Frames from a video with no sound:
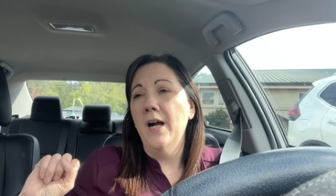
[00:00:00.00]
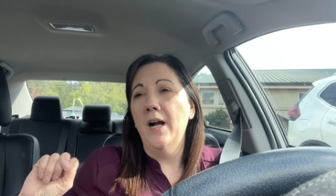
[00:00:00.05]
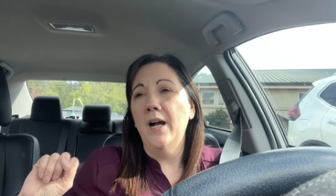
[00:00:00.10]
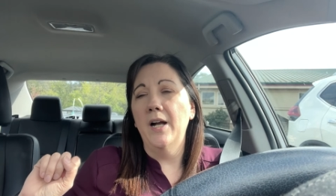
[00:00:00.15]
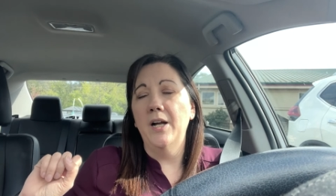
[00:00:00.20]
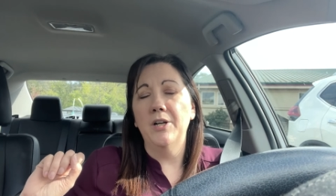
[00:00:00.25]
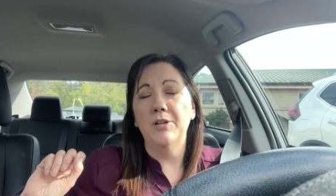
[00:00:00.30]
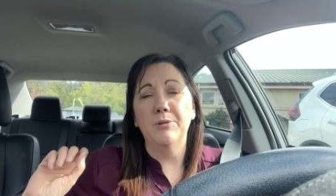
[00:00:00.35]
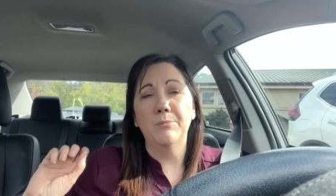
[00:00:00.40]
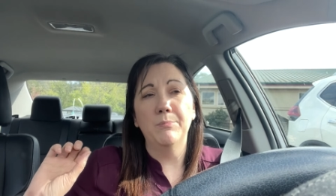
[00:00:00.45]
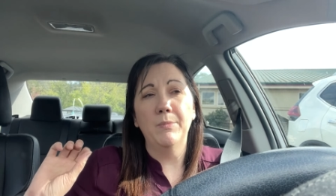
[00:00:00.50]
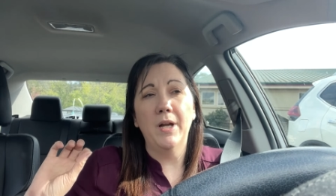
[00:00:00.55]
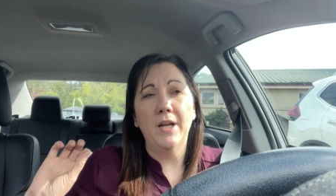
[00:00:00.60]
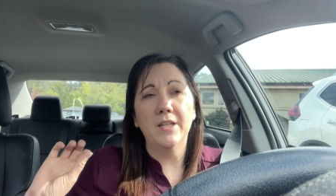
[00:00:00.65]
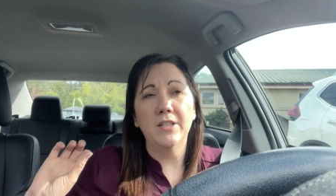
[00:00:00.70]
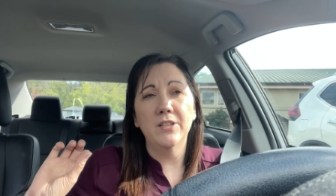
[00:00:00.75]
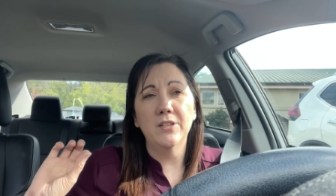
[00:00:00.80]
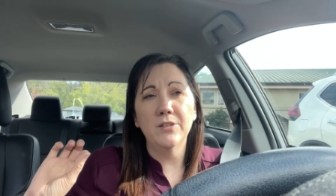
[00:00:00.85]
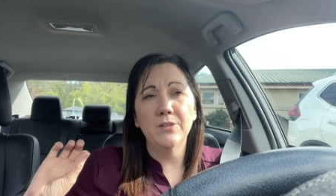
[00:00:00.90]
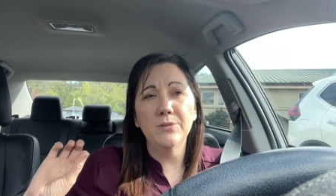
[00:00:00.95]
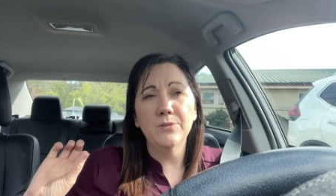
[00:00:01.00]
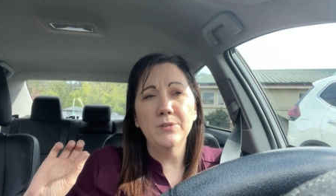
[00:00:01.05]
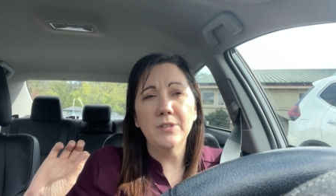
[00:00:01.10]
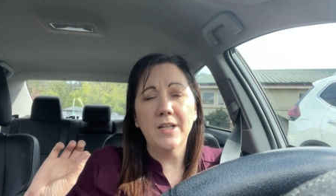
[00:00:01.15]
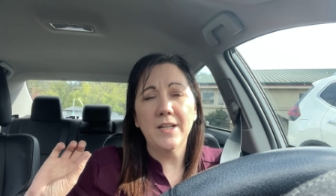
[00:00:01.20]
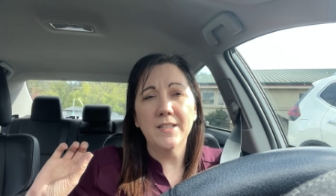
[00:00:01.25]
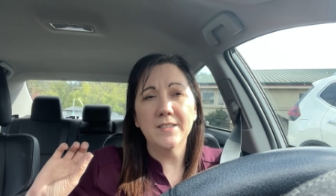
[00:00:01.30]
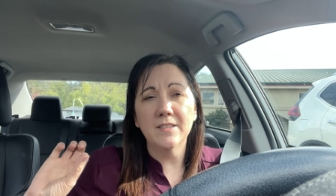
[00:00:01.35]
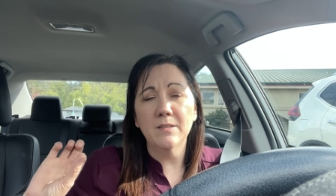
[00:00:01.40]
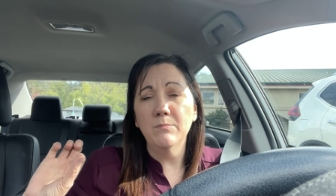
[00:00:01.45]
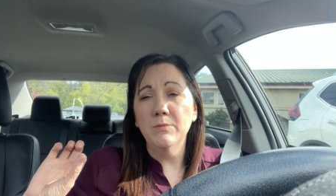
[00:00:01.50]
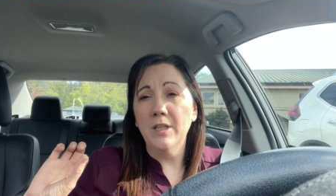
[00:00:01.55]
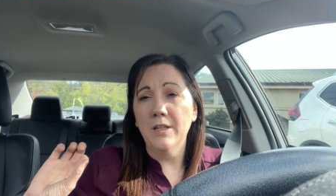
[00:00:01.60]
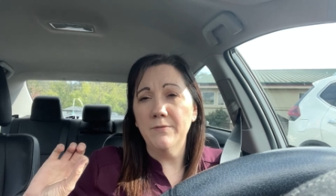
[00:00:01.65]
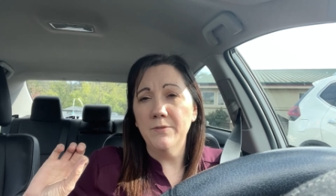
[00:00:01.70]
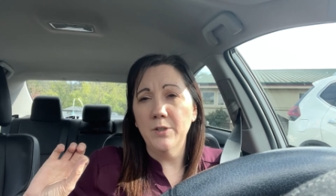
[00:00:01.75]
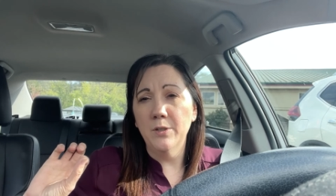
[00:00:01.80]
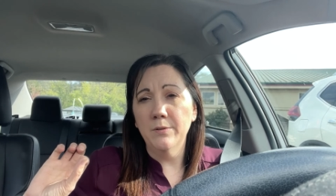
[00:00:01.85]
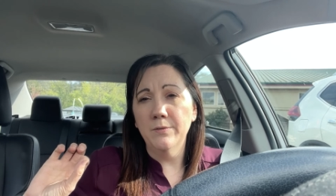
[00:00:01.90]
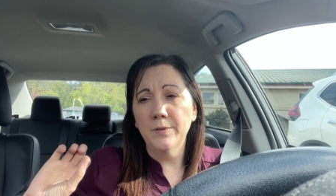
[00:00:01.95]
Um, I used, I had some
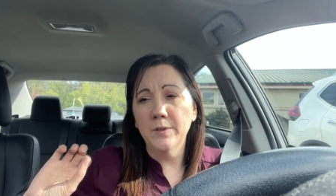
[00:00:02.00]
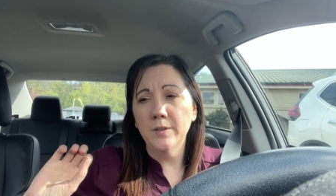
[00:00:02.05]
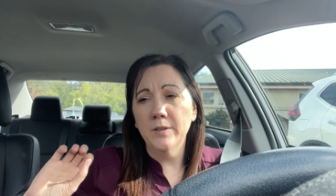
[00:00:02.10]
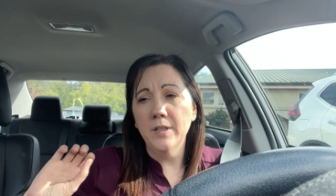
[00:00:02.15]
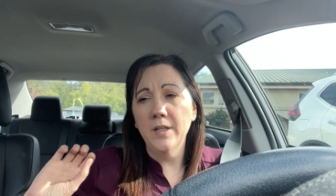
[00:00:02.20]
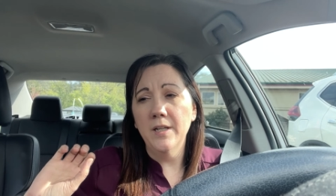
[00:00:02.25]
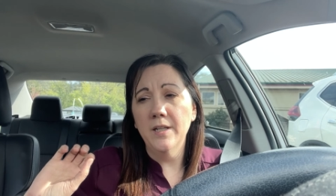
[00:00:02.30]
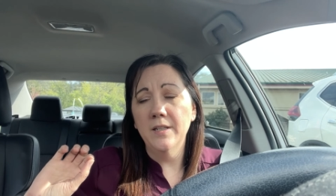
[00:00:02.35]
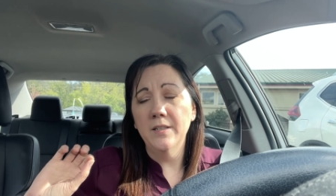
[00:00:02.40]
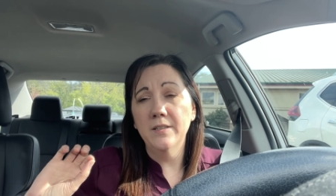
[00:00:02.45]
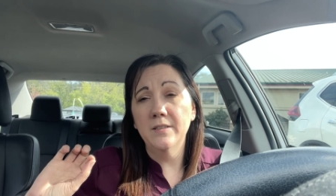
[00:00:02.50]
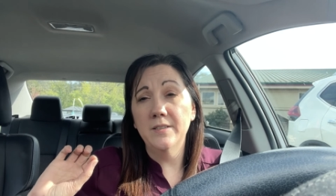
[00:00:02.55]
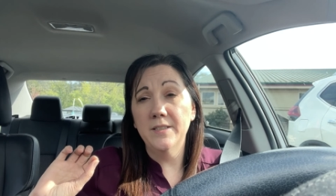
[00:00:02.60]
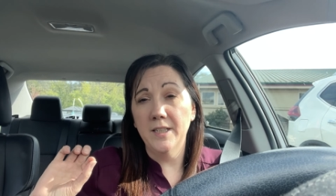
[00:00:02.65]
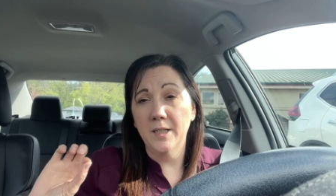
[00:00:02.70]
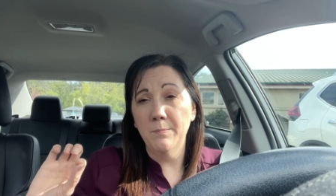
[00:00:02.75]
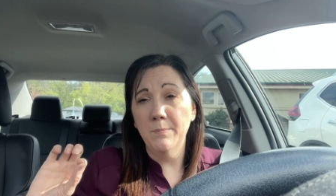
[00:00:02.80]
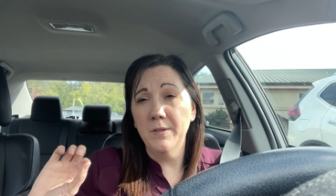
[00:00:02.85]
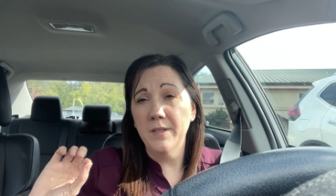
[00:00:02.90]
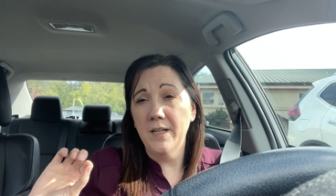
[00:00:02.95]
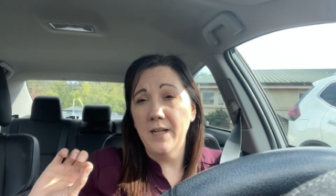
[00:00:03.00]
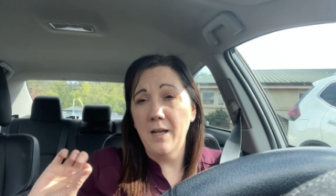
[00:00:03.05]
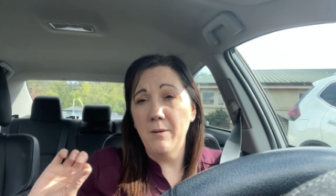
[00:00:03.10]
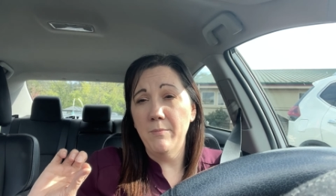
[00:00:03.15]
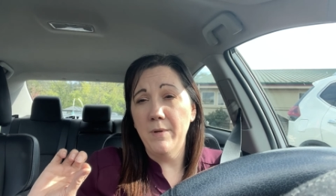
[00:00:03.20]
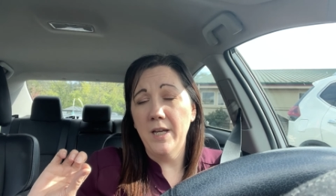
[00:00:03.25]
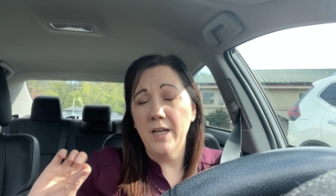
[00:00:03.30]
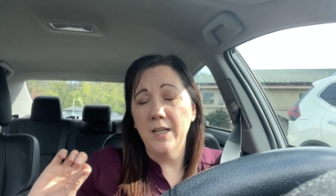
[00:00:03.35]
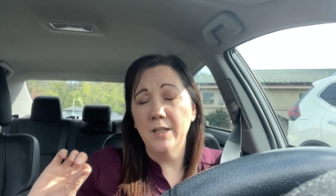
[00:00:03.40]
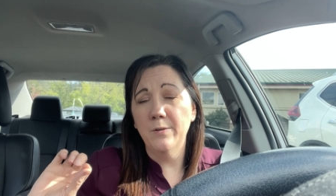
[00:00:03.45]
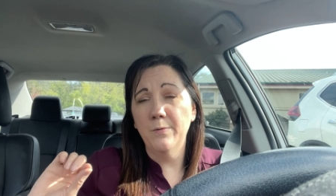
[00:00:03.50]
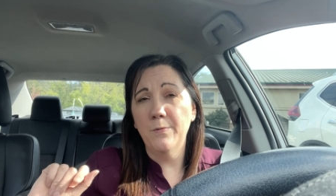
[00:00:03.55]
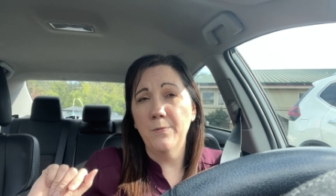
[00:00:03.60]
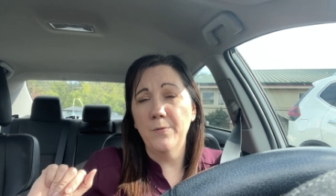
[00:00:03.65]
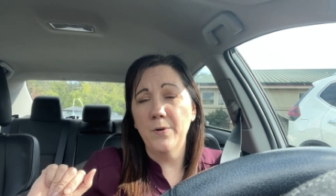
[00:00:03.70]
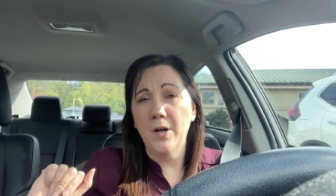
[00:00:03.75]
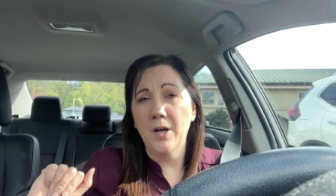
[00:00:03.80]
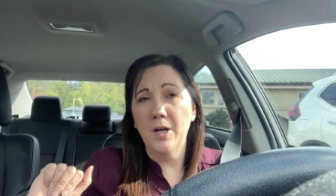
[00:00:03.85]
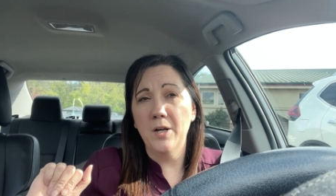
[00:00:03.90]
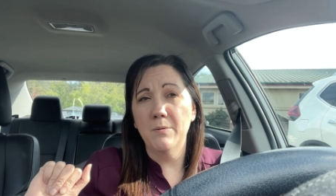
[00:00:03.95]
leftover dip that I made
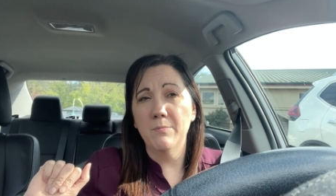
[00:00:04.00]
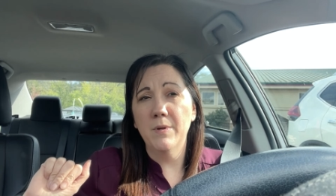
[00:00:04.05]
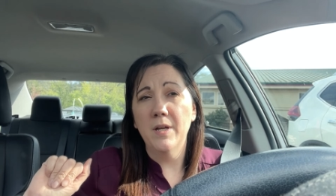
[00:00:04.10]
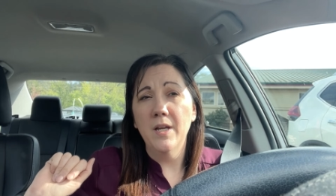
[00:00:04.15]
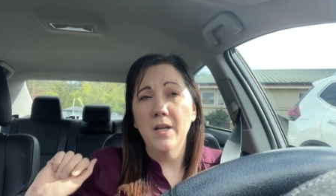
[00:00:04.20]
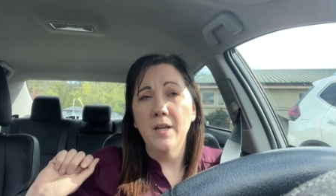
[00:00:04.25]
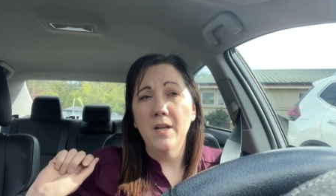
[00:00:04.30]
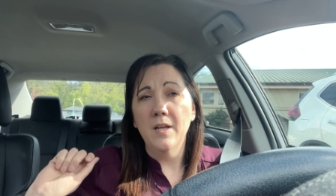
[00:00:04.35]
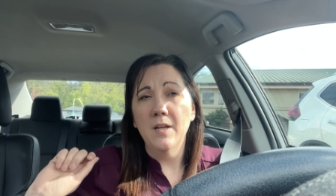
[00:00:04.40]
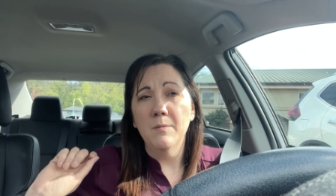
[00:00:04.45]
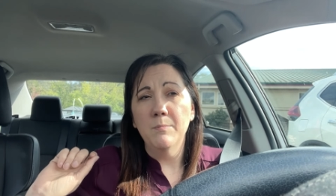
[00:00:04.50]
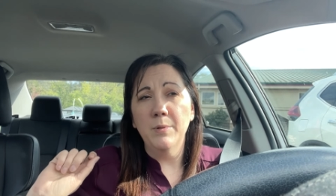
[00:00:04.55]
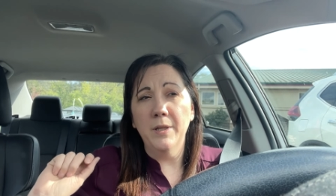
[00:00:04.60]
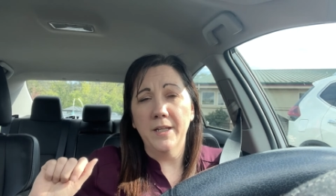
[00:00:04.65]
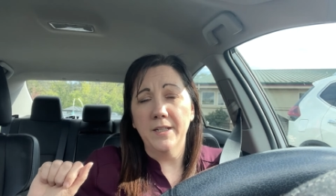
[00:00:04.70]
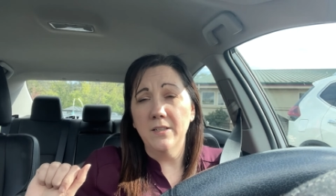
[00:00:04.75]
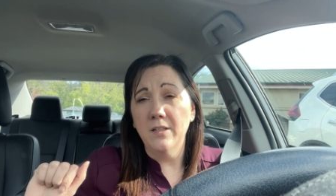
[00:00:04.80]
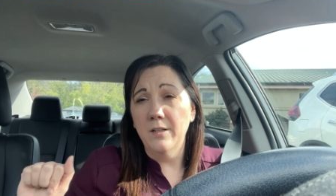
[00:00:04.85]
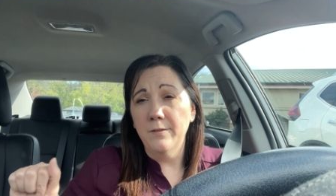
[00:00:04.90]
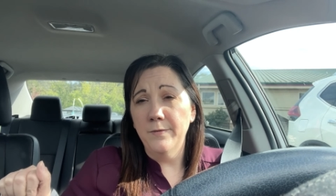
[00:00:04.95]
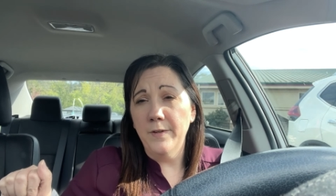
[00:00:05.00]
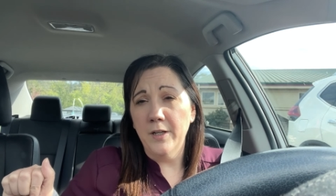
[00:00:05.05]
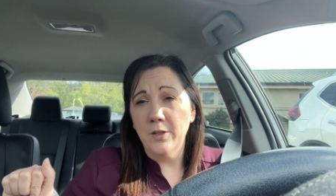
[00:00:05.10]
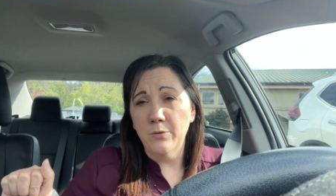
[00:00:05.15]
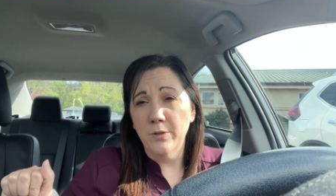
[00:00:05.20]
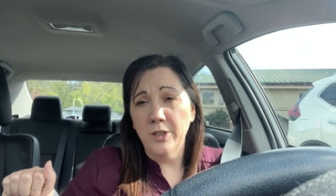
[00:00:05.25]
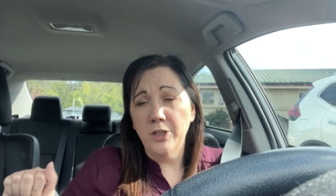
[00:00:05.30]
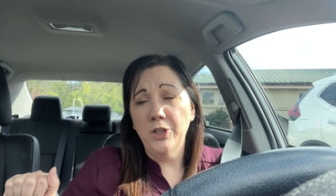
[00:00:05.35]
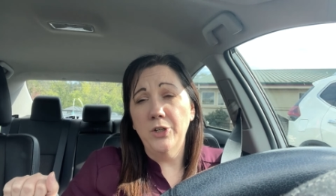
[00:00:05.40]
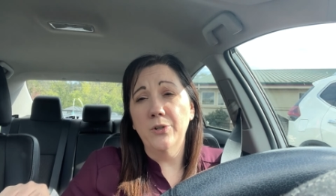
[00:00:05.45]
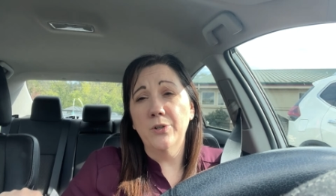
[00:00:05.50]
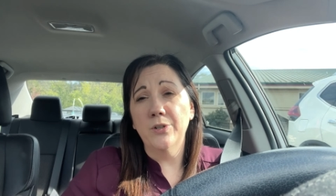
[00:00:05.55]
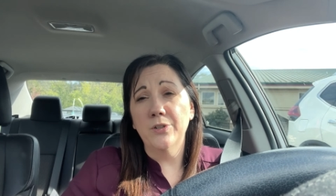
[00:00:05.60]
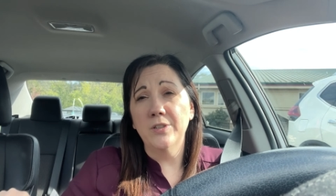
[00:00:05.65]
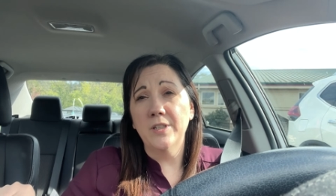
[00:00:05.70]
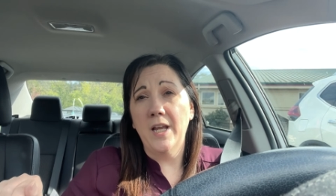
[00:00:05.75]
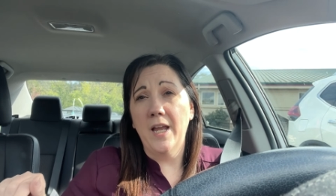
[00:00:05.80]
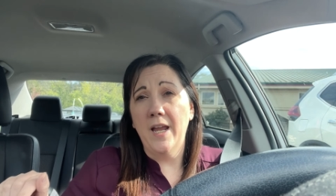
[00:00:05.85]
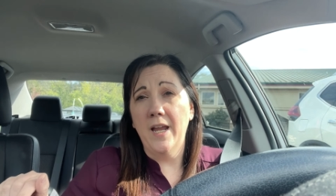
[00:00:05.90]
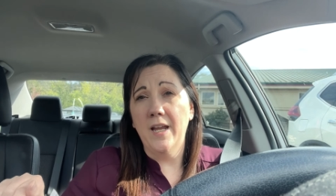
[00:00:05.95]
from plain non-fat Greek
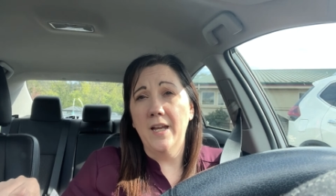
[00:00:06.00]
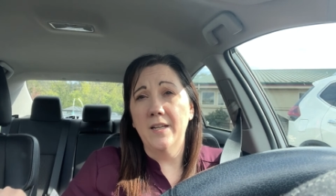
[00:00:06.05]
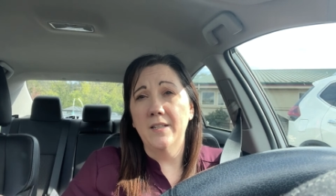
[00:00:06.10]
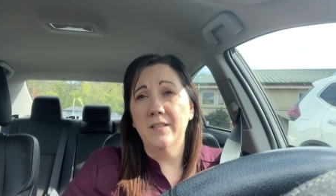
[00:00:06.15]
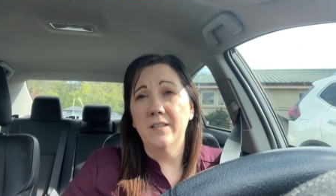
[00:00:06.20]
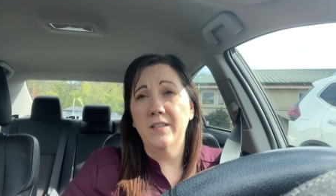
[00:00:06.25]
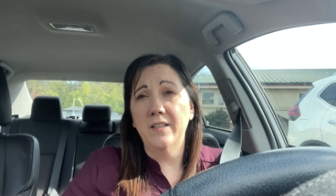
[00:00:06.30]
yogurt and